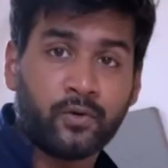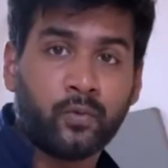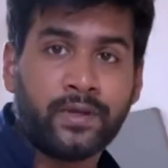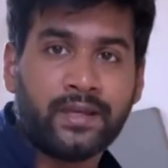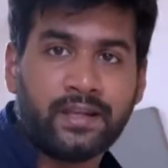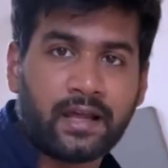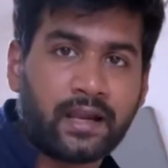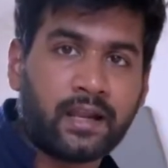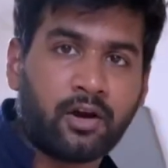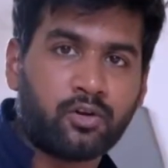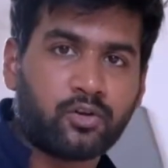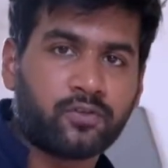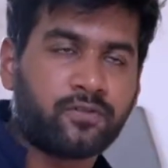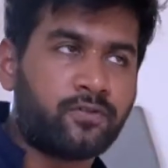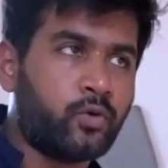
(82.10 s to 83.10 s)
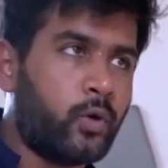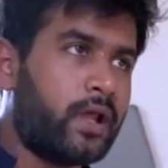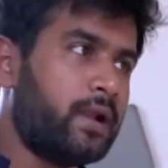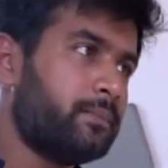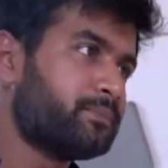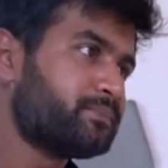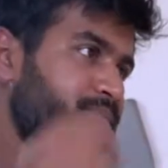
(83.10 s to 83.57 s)
we run out of
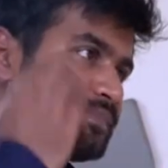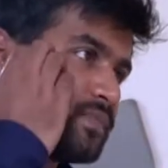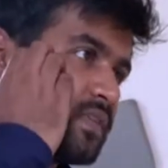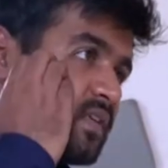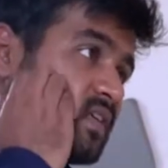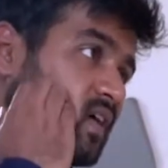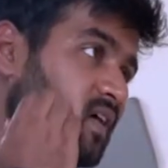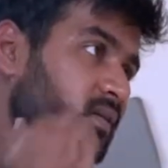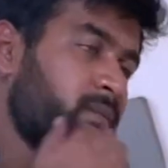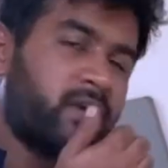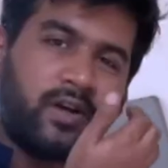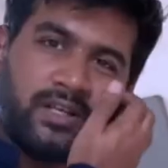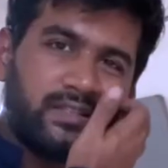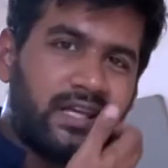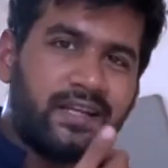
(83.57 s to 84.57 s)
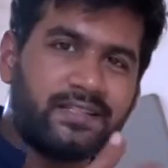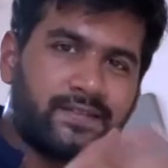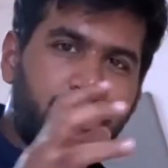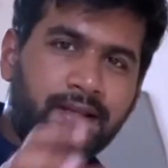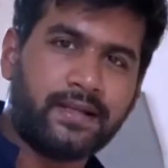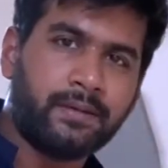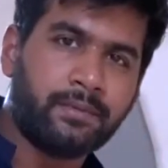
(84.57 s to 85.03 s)
fuel, because there is
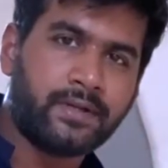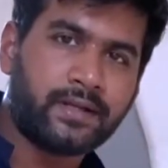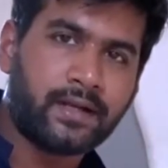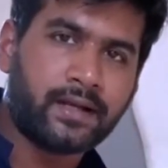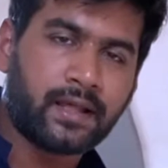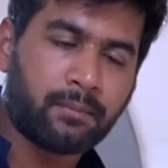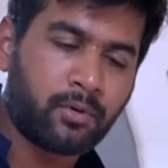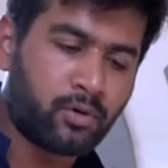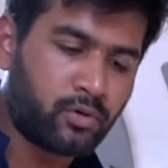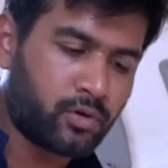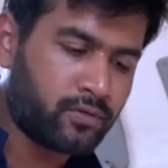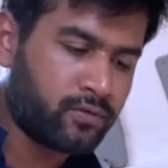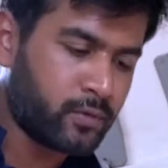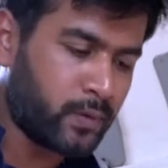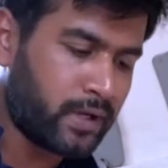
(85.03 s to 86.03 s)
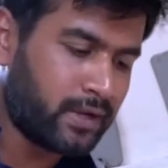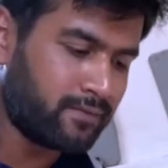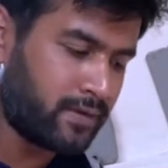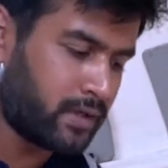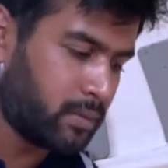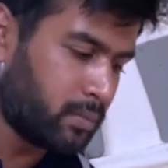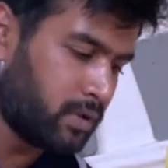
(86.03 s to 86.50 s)
very limited amount of fuel
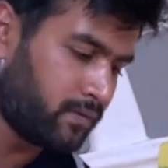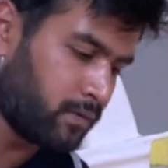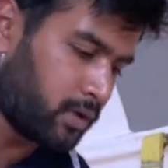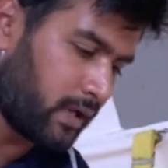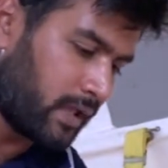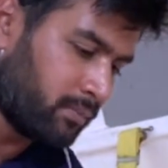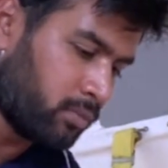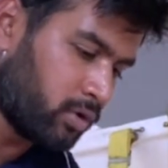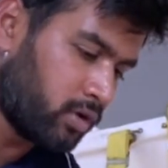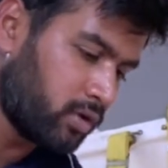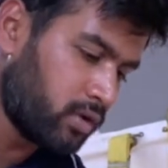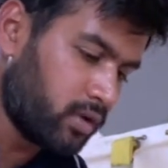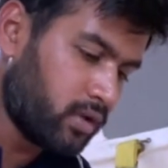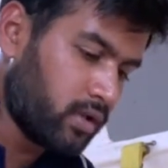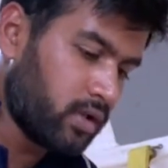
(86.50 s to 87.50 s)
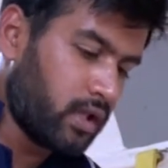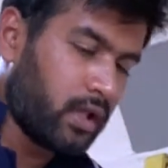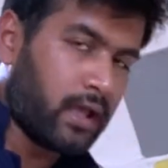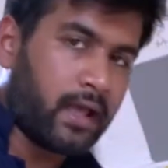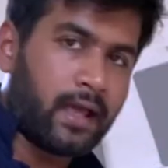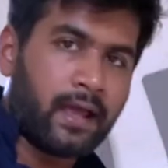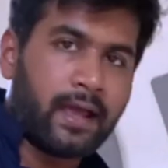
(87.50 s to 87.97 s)
available for lifeboat,
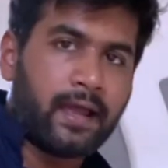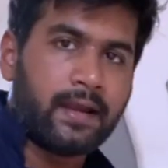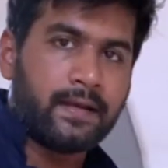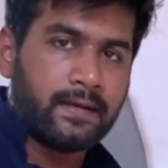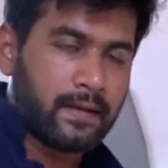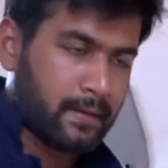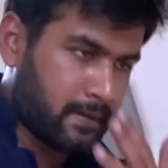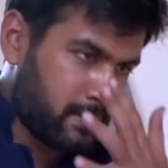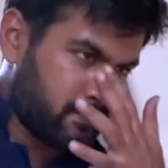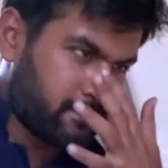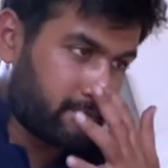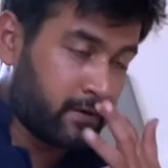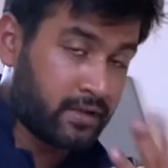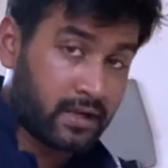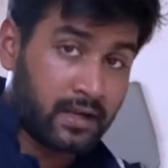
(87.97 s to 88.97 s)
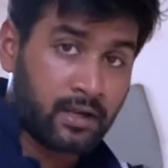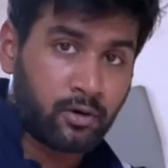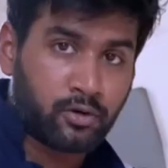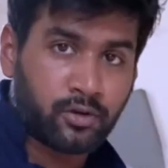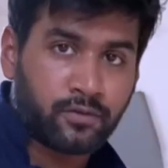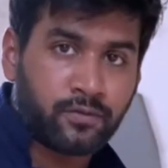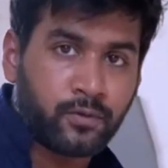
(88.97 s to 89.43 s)
and if we run
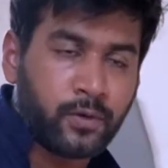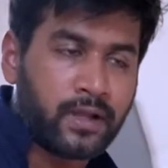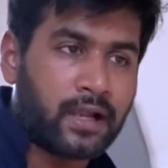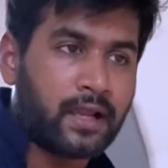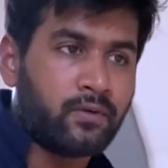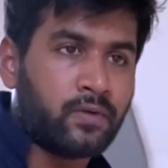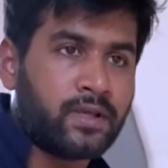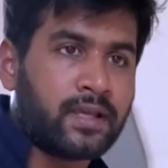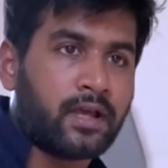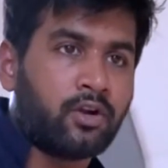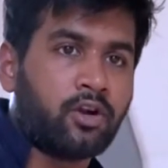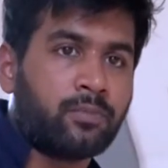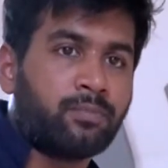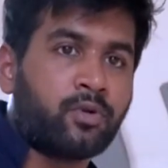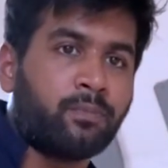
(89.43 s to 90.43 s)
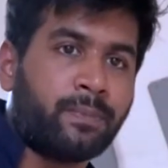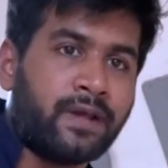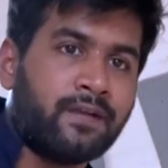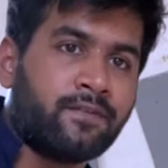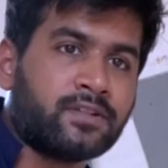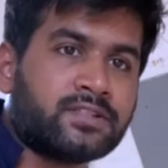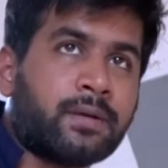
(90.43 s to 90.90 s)
out of fuel and we cannot
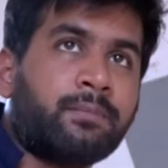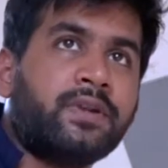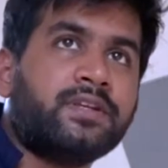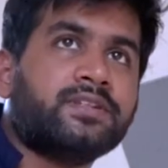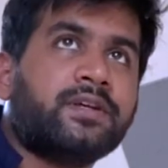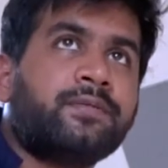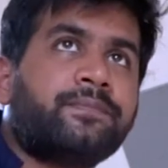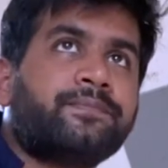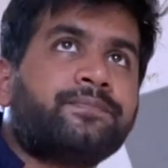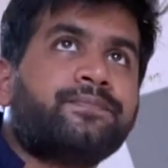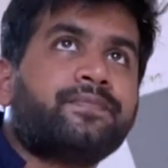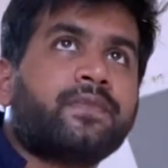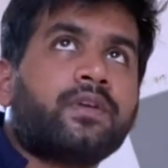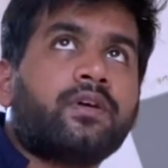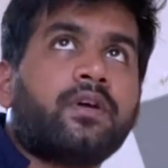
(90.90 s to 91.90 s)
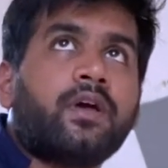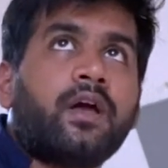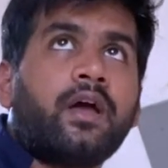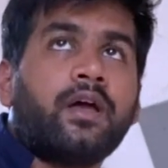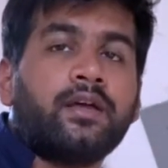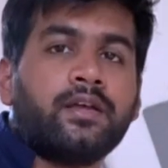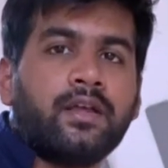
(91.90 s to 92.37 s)
propel for some reason,
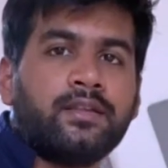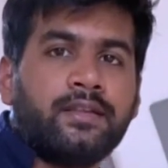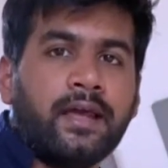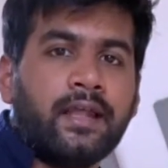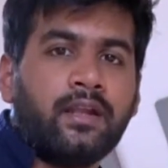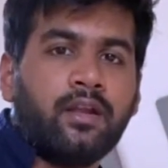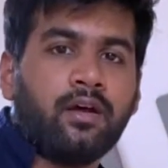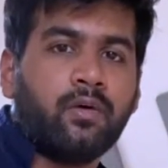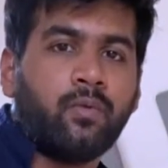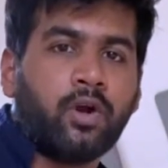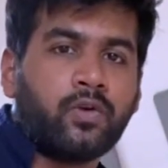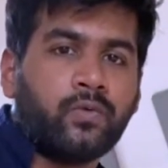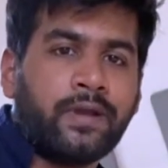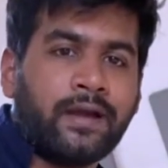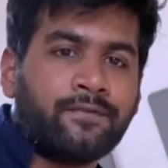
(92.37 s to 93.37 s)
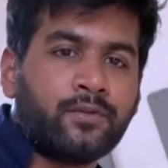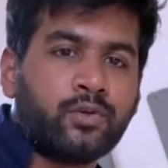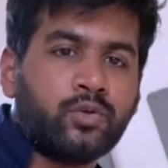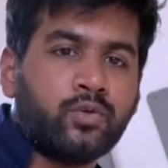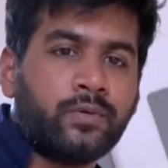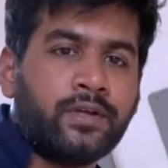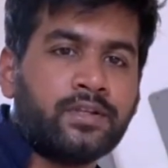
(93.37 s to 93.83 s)
then what we have to
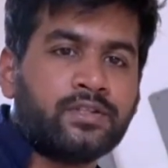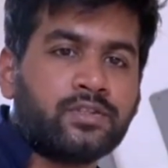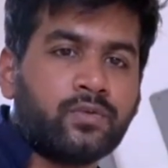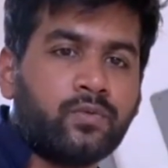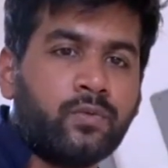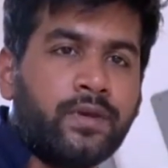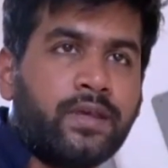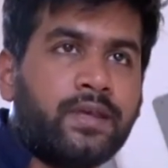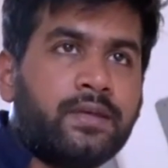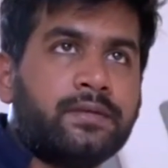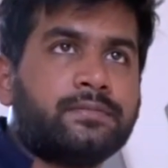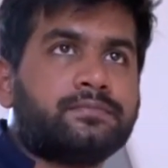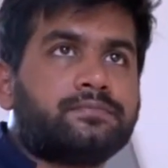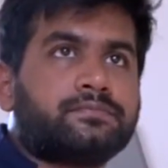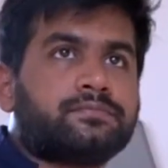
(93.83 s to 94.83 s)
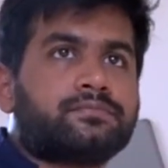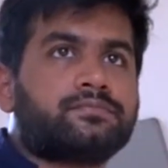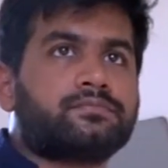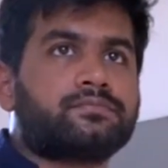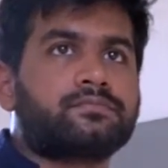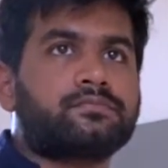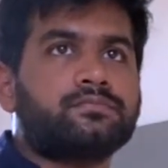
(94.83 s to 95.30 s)
do is
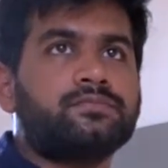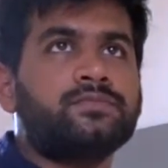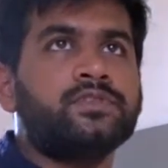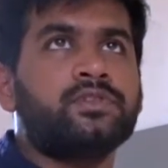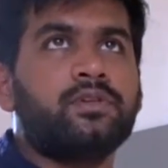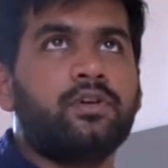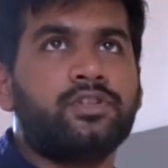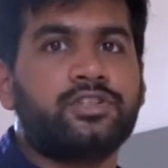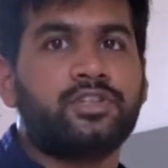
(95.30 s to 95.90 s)
it's